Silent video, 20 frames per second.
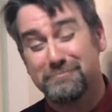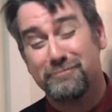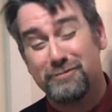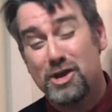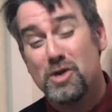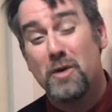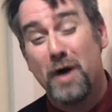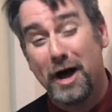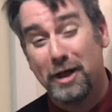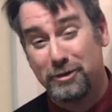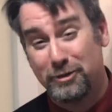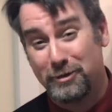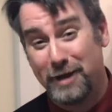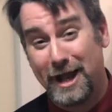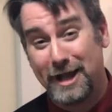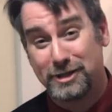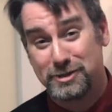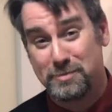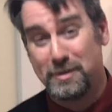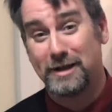A few other
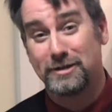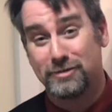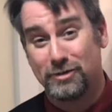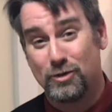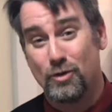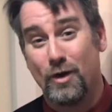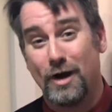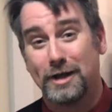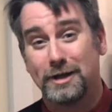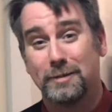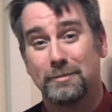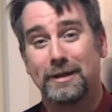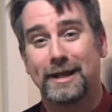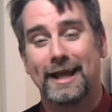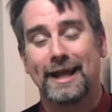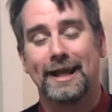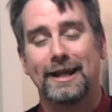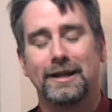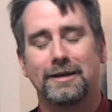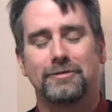aspects of quantum
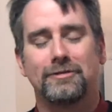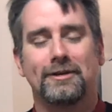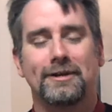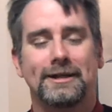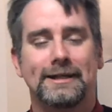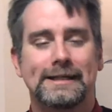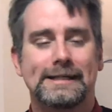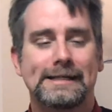mechanics.